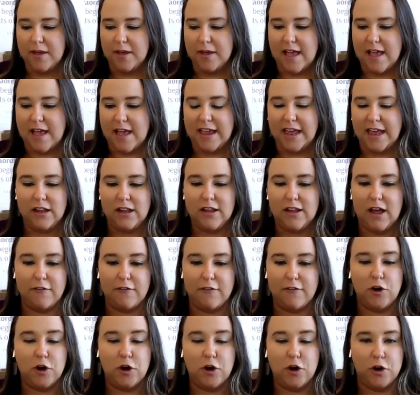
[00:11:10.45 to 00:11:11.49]
because I get a
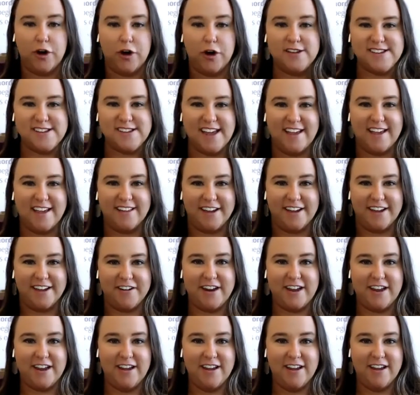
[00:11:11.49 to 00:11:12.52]
lot of current day
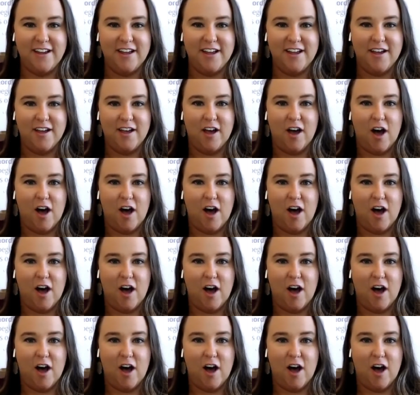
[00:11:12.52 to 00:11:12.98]
clarity